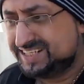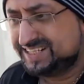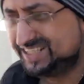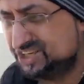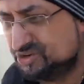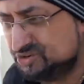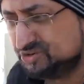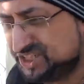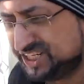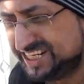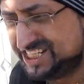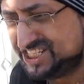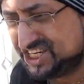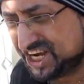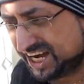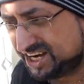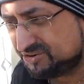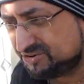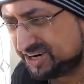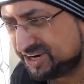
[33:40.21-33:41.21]
Did you
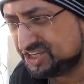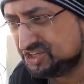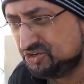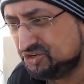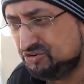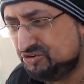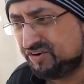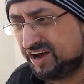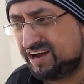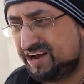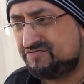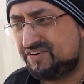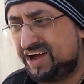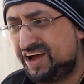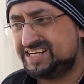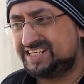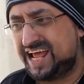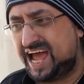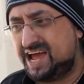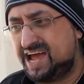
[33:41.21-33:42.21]
degenerate, you Van
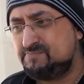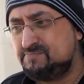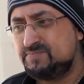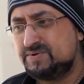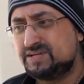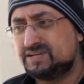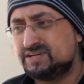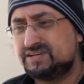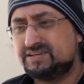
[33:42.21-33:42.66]
Damme?